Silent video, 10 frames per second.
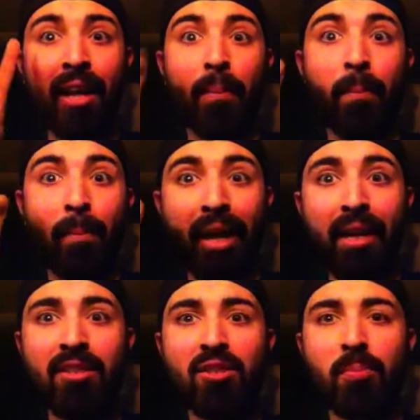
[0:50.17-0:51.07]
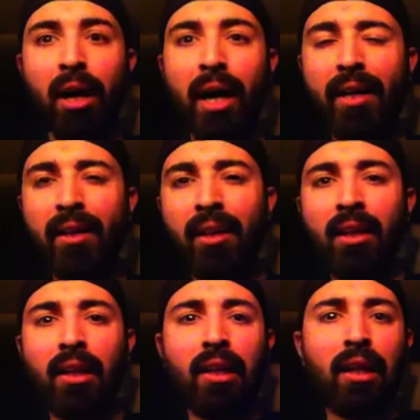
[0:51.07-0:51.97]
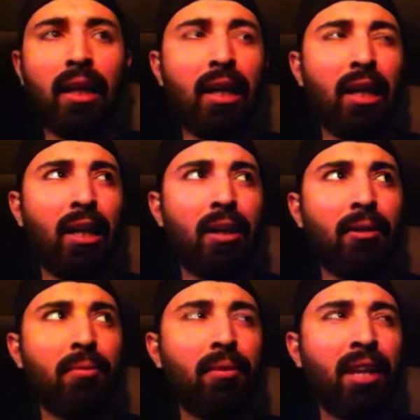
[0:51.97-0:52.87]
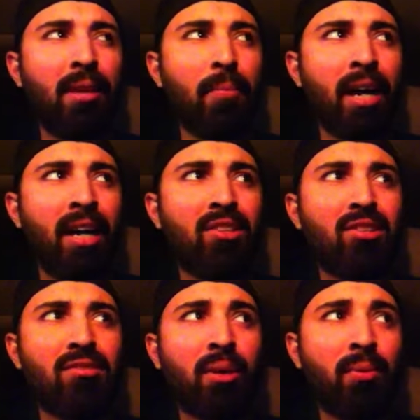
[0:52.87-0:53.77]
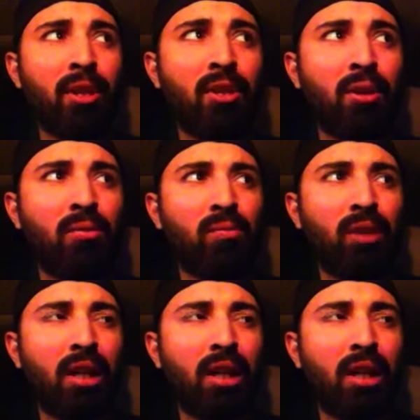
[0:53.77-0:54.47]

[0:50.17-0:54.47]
big spot in the match. I really don't.